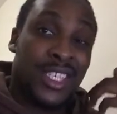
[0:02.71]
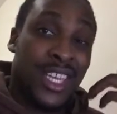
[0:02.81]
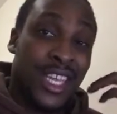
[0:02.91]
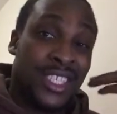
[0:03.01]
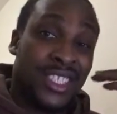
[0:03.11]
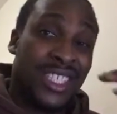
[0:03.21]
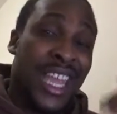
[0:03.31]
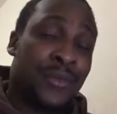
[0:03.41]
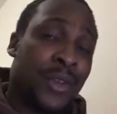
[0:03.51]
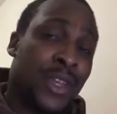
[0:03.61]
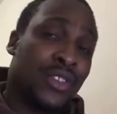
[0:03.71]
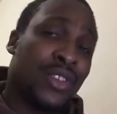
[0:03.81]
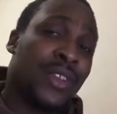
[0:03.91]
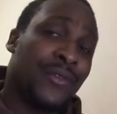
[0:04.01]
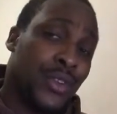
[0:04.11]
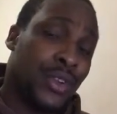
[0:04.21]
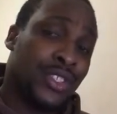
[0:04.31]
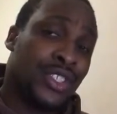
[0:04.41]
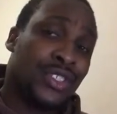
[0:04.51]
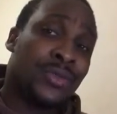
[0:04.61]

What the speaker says: Today's January 31st,